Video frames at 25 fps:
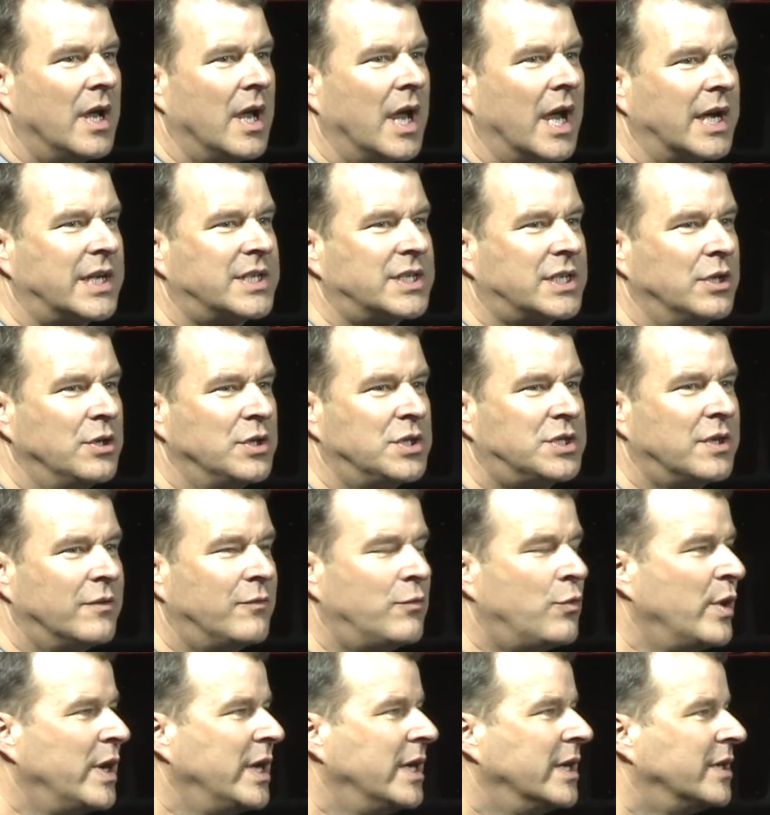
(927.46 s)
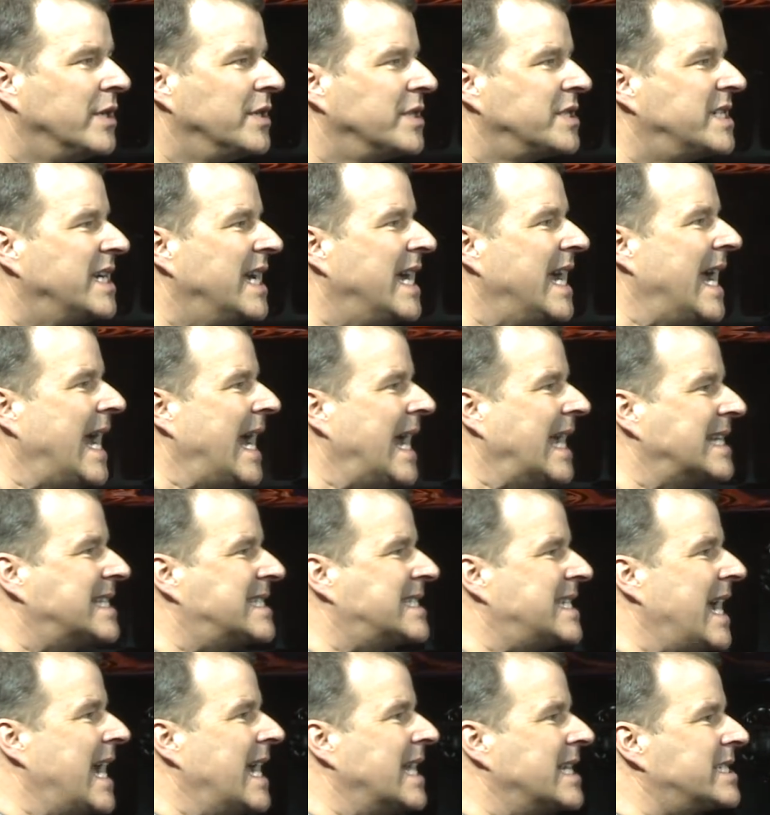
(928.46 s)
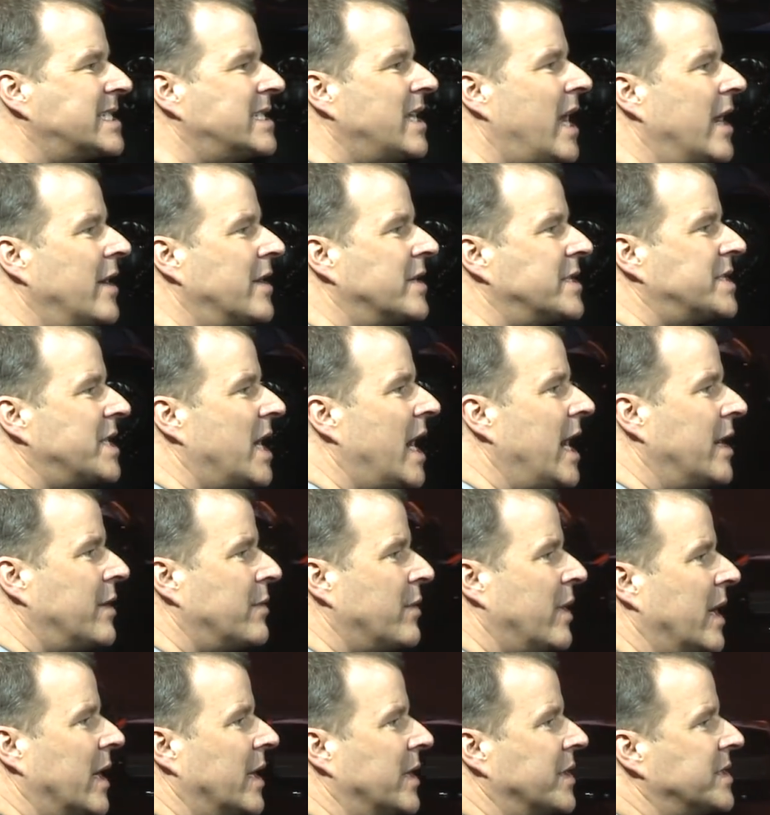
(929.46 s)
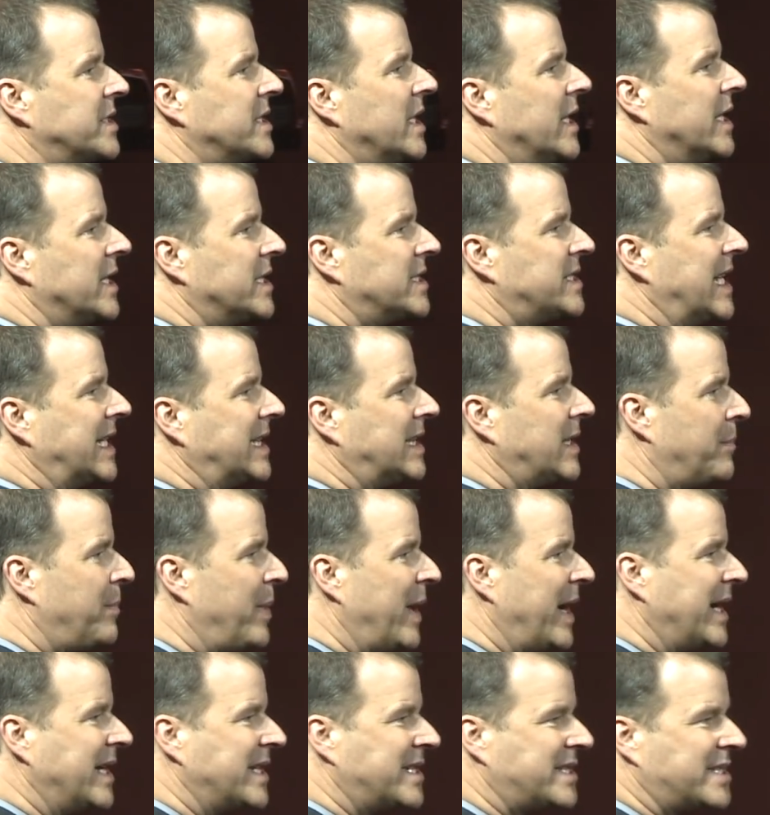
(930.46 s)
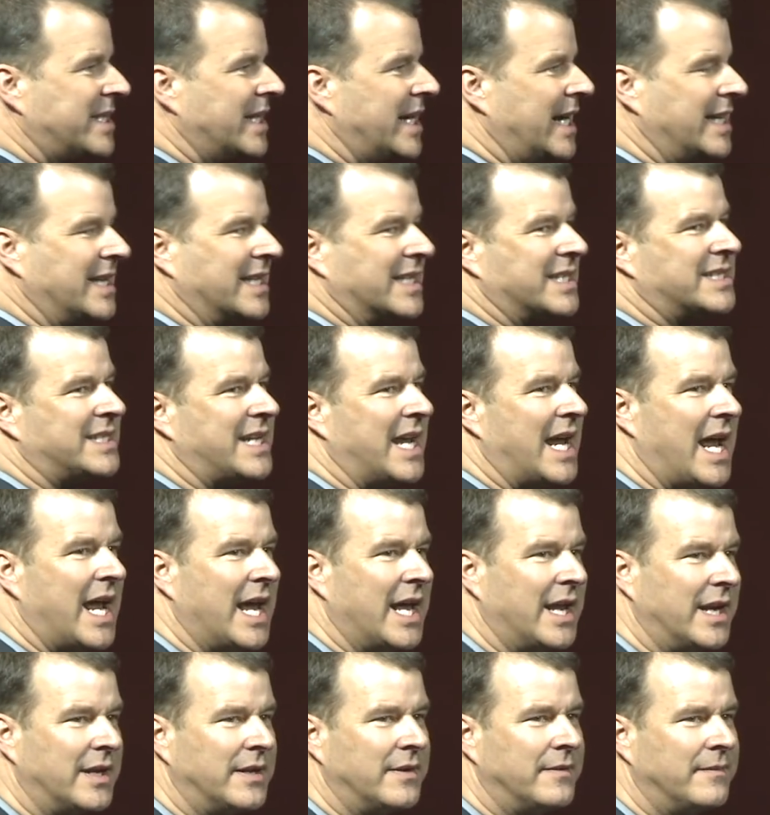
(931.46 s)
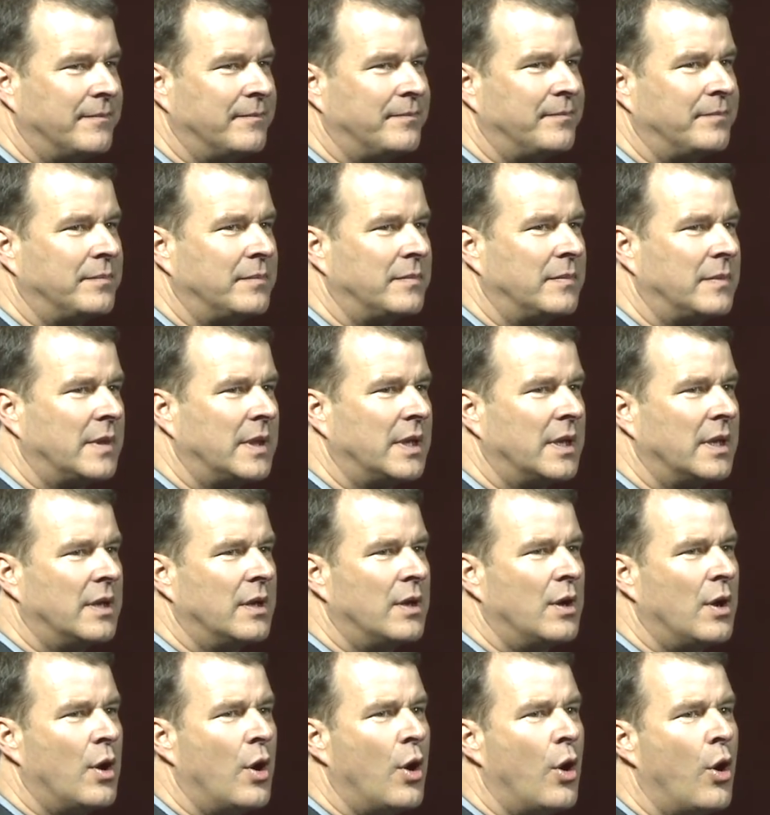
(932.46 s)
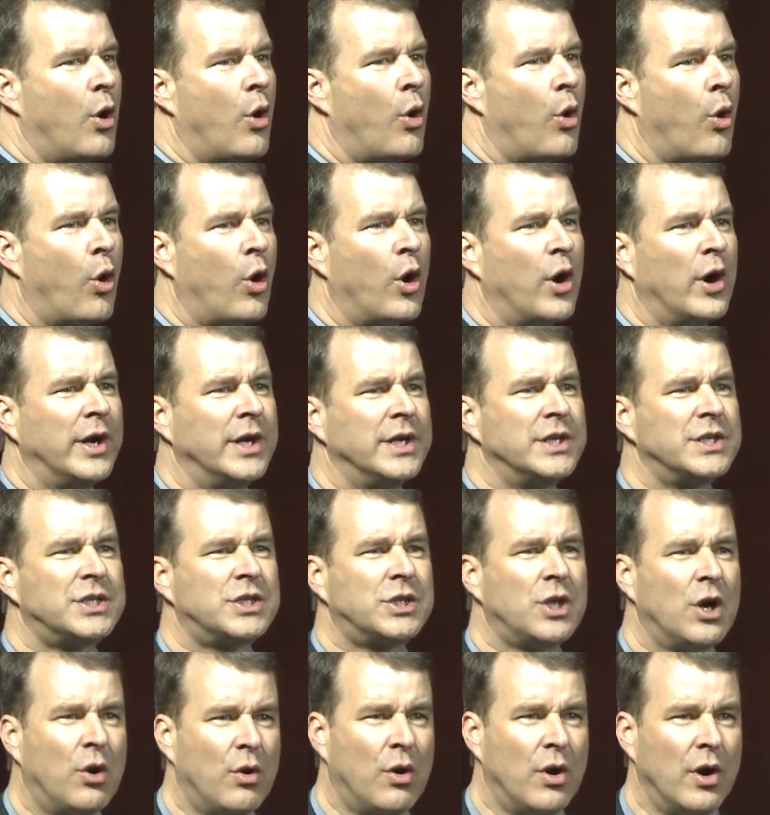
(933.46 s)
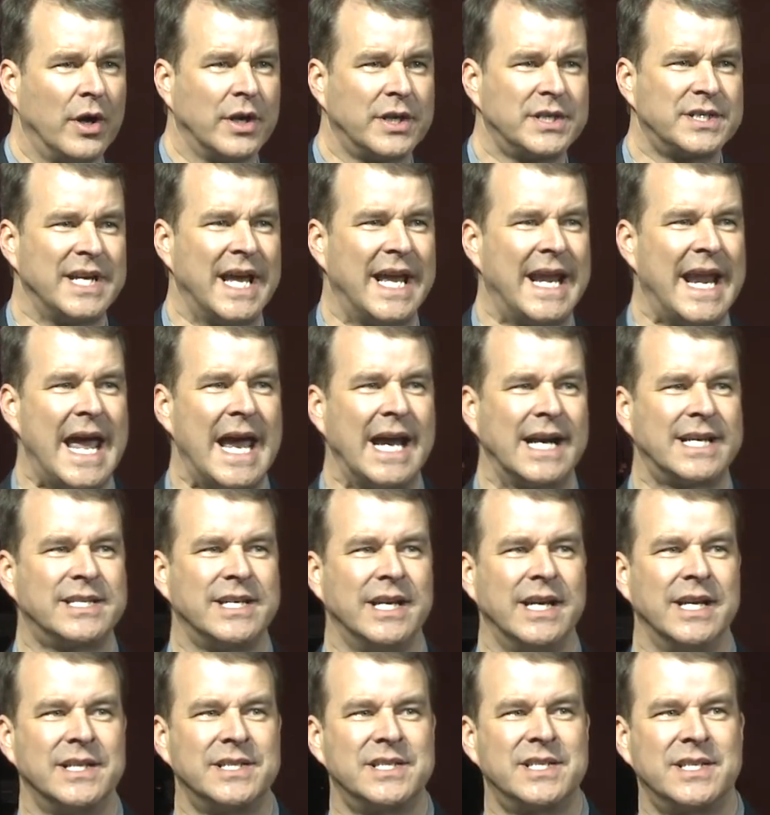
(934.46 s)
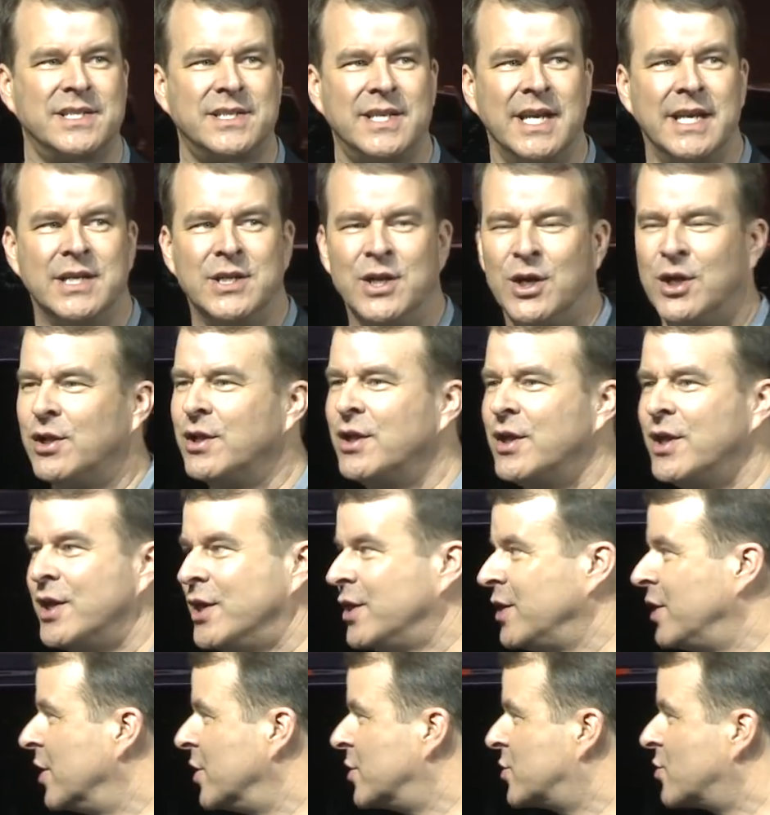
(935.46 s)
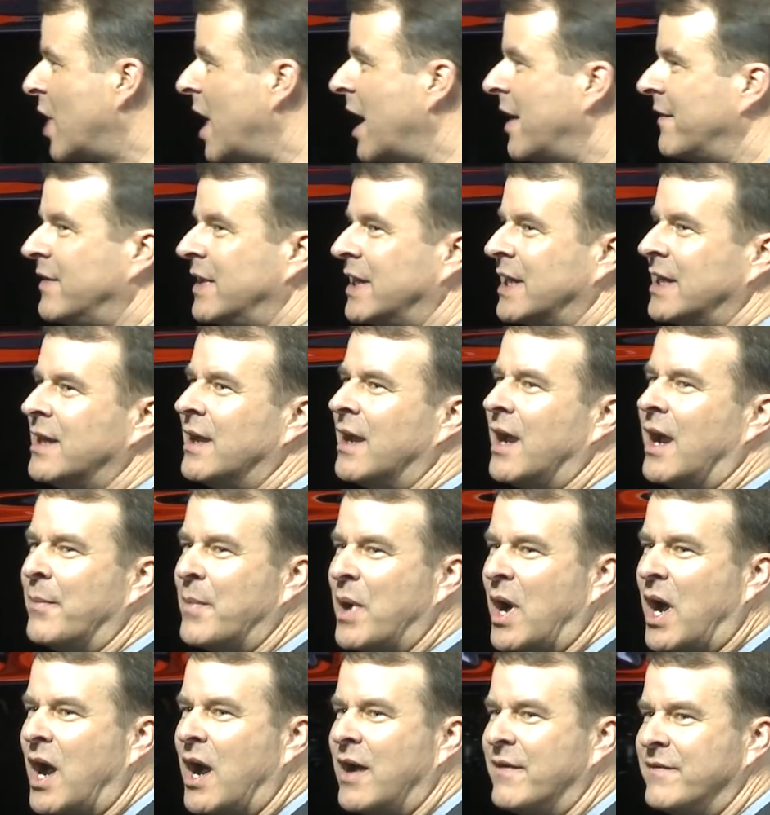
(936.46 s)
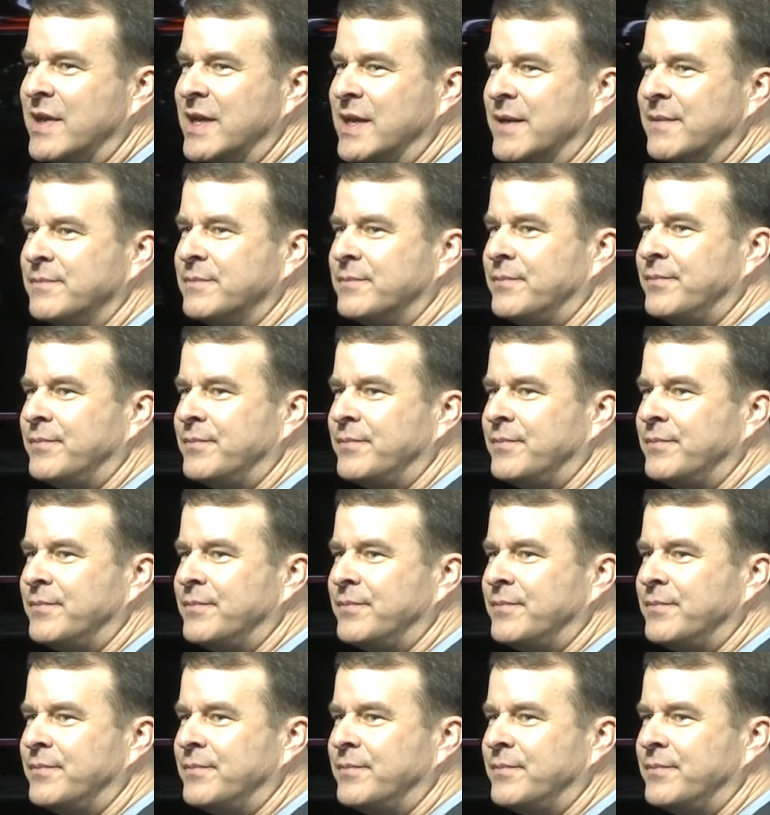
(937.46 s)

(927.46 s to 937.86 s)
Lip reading: Exclusive wheels and sand slider side rails set the pace in the stand. Orange tow hooks and accents signal you're driving a Mojave.